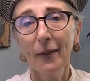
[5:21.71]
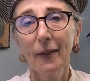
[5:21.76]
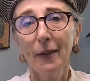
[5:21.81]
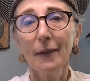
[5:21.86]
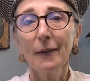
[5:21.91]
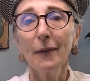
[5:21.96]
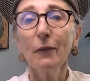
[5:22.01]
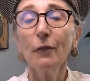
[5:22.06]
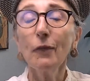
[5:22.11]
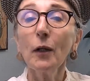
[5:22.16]

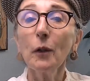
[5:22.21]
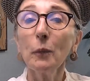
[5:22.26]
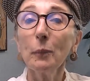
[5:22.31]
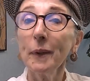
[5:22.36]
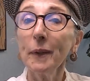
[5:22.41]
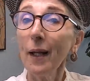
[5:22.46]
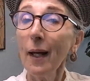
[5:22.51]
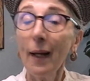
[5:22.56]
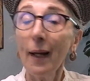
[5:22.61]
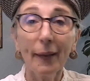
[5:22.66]
developing
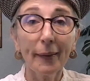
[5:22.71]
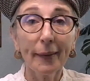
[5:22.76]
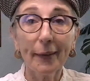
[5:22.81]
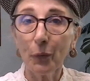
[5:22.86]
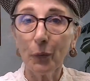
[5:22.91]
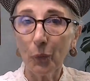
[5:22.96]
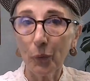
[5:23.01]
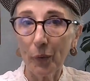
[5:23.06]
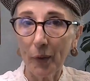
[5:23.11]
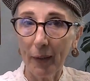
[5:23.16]
healthy
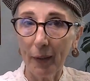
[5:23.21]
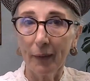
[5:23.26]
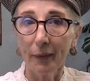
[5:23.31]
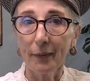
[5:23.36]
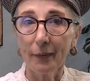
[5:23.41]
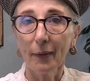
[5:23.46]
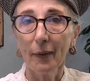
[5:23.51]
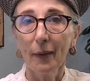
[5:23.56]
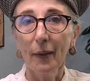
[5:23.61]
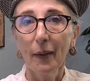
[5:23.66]
routines,
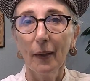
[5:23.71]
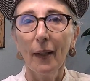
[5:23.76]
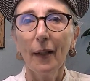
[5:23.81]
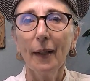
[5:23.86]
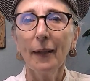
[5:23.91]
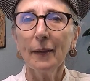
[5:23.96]
and